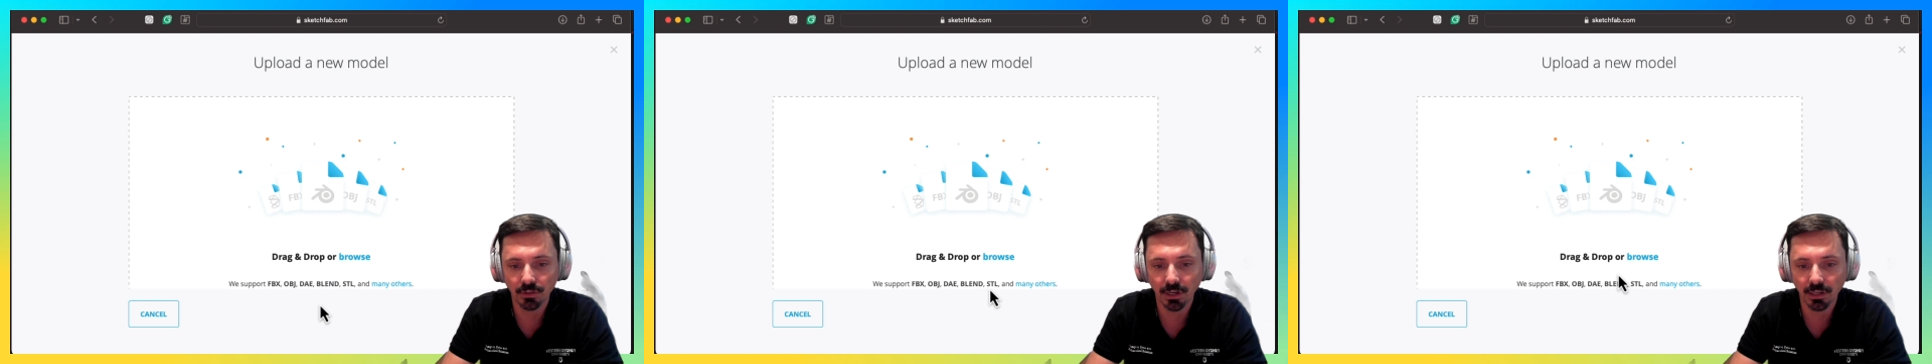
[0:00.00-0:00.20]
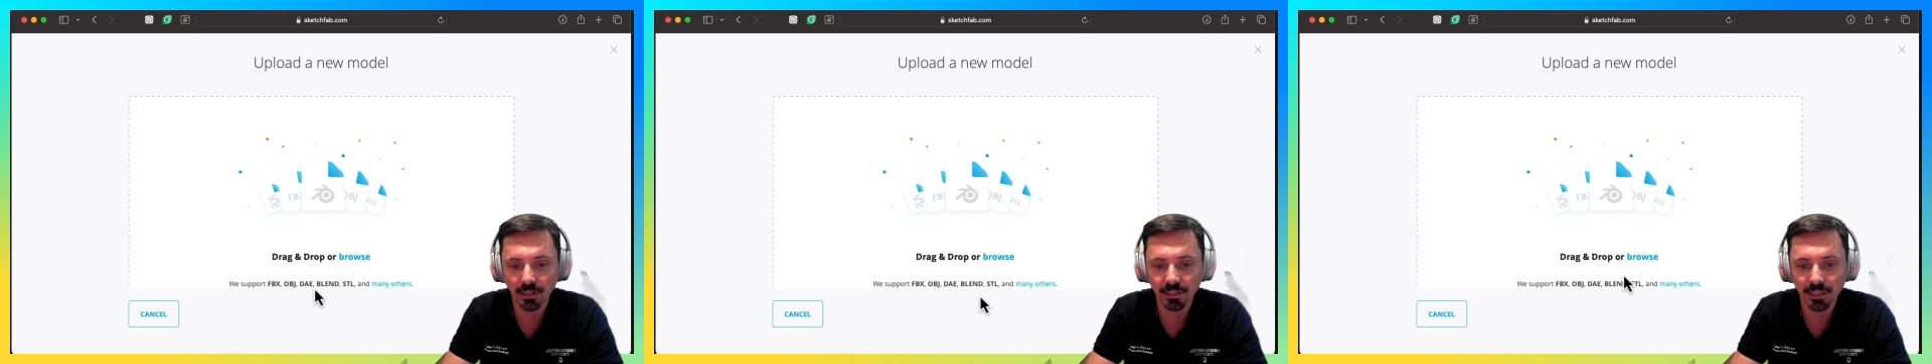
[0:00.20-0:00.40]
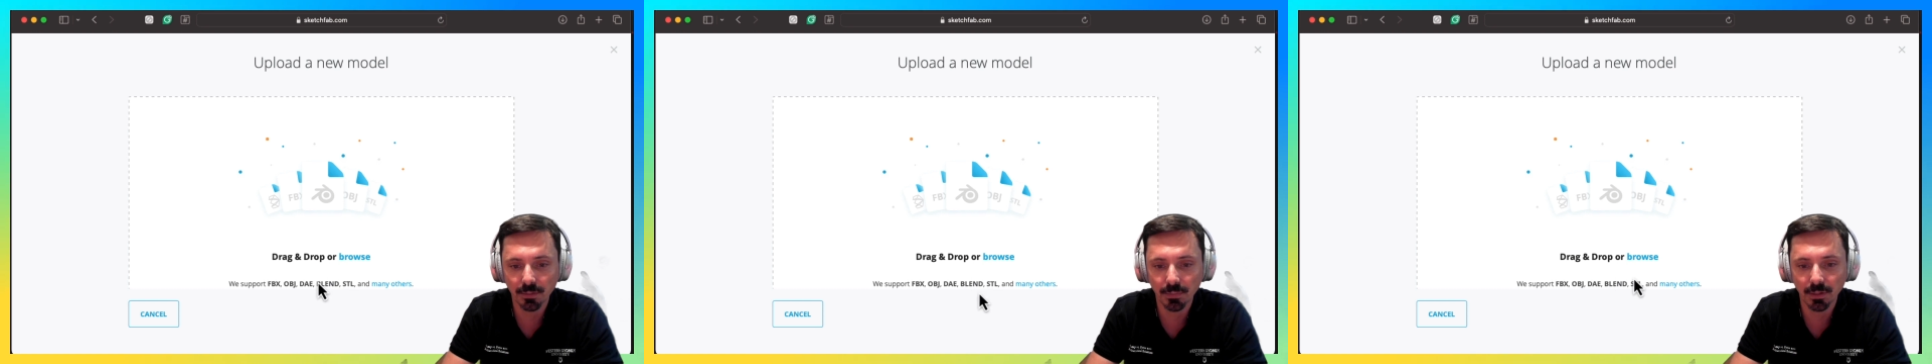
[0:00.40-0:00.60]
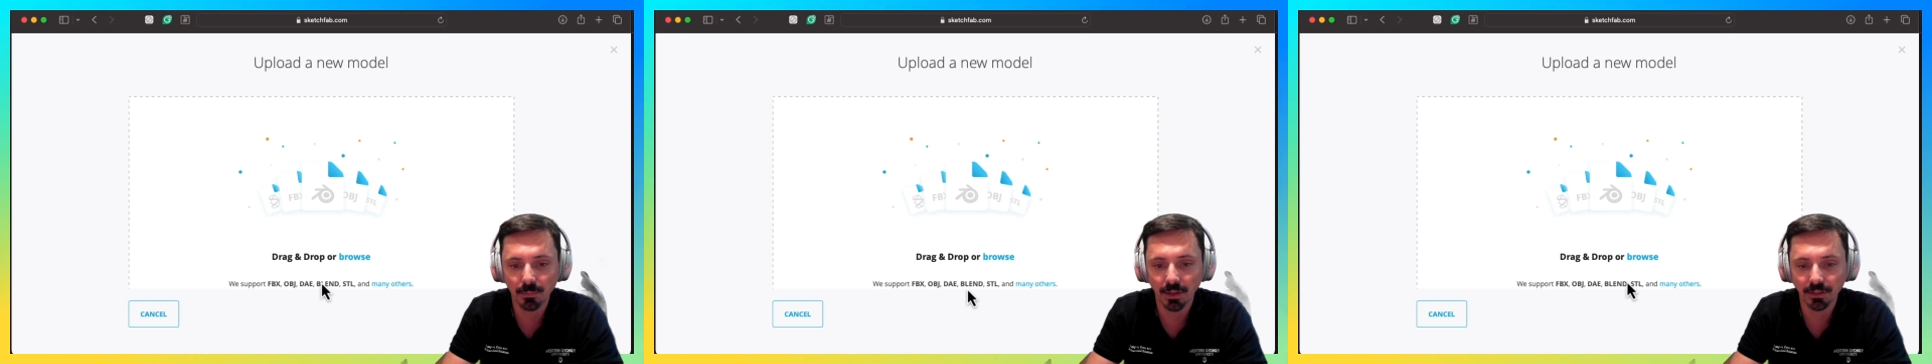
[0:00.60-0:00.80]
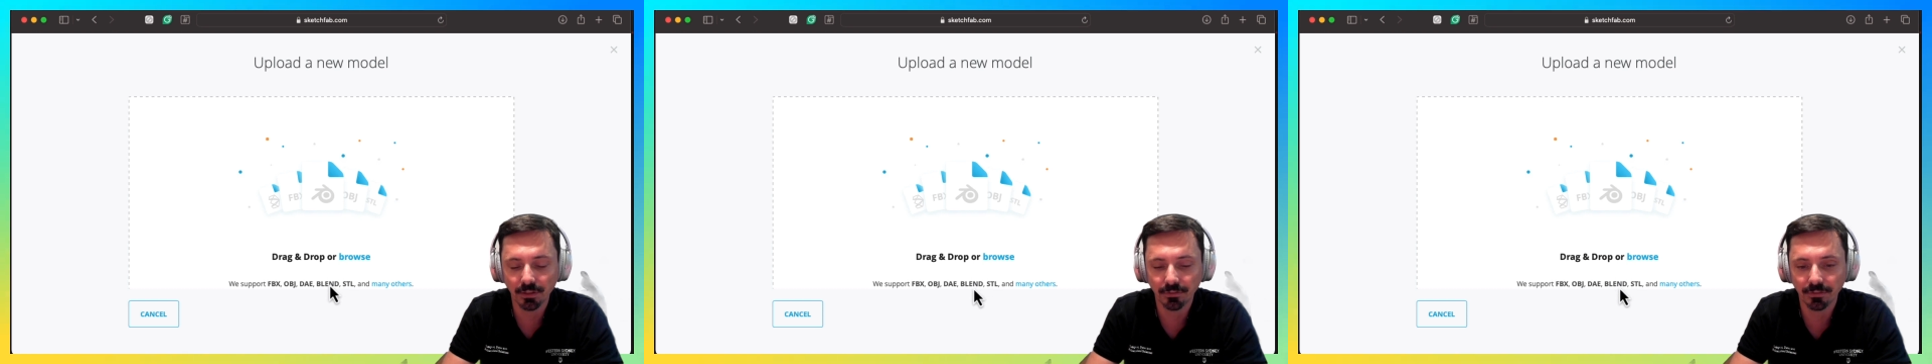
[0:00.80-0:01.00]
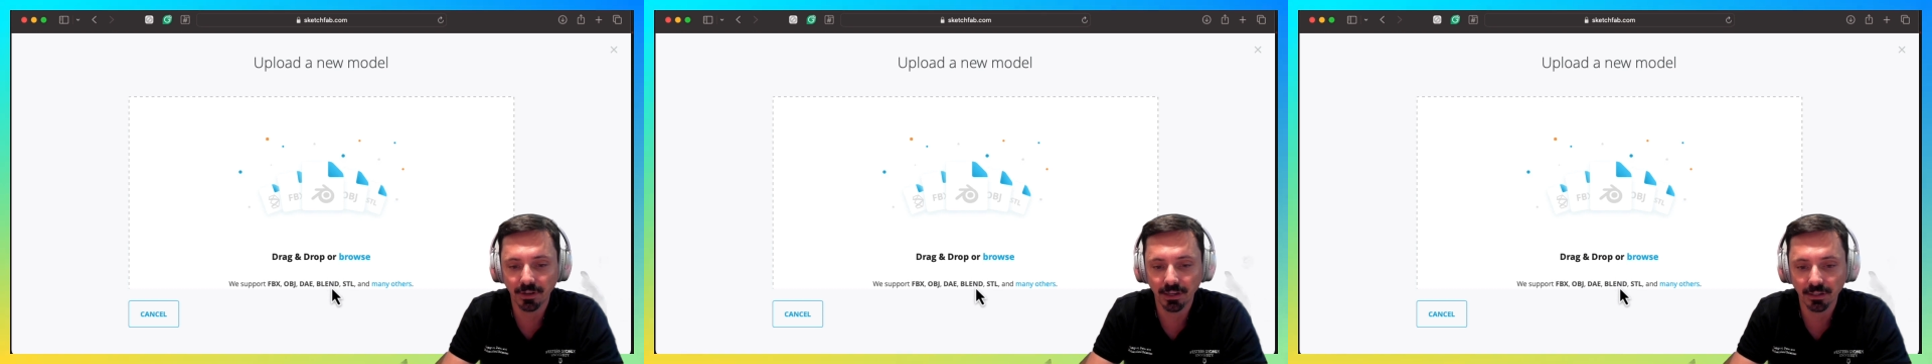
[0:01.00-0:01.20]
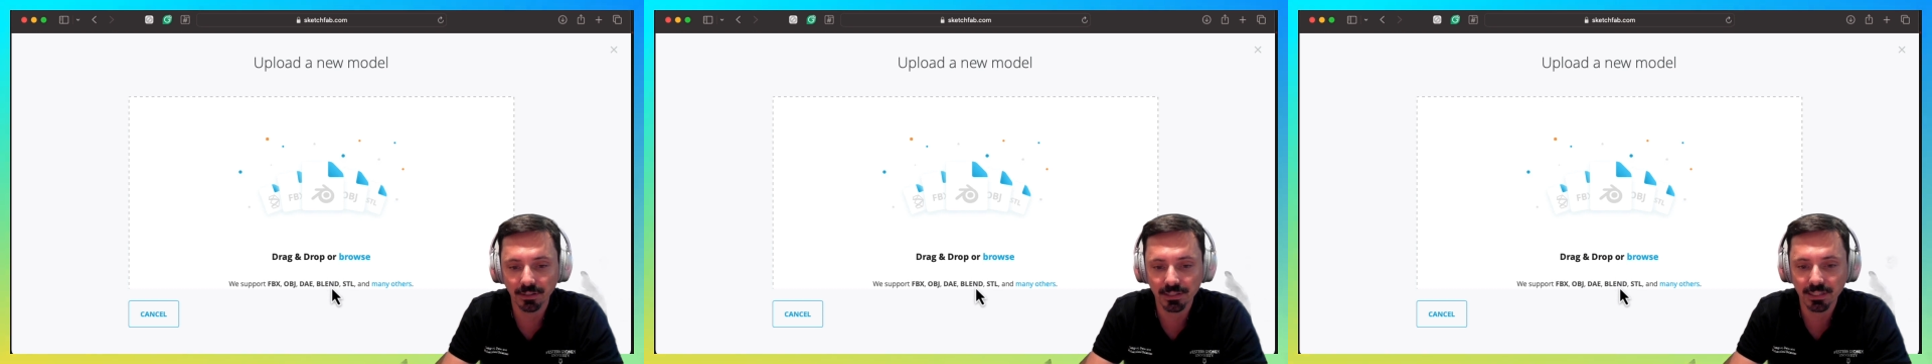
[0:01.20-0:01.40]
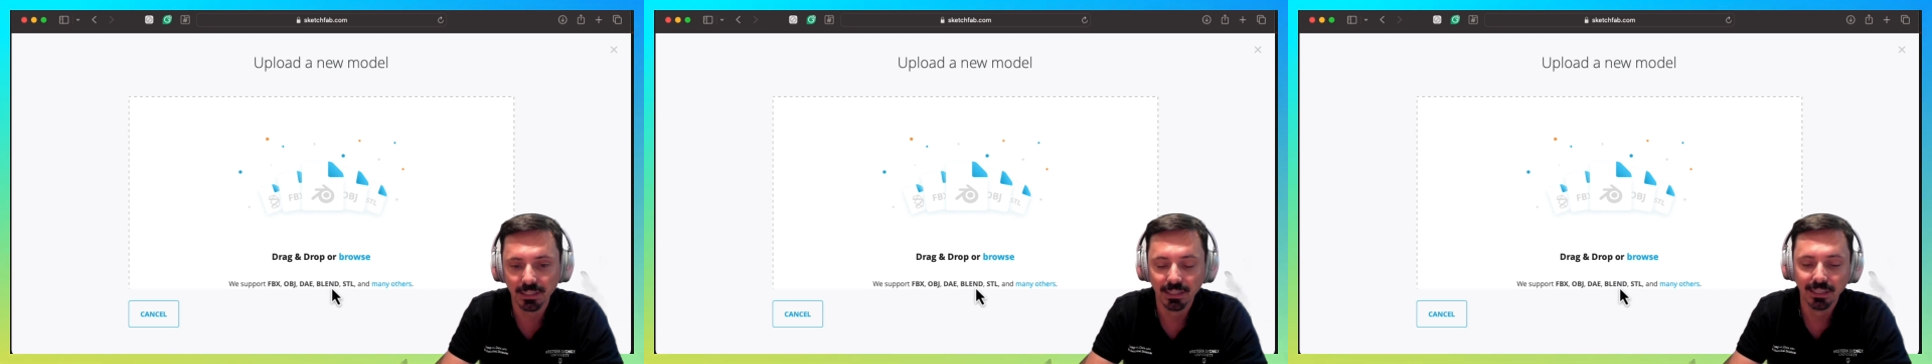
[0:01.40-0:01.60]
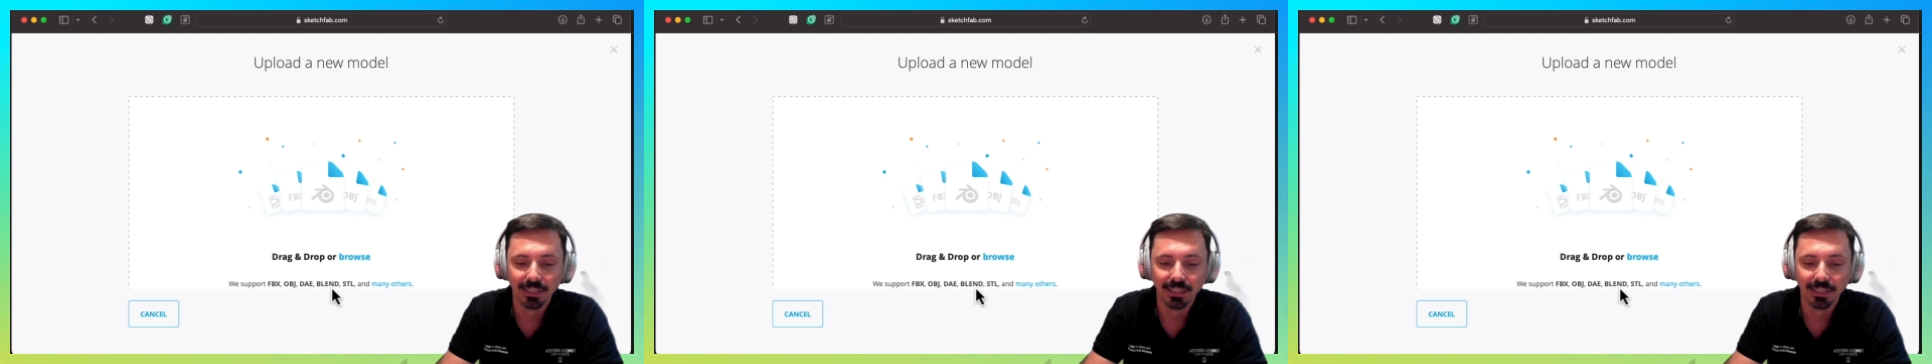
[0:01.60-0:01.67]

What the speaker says: directly submit Blender files,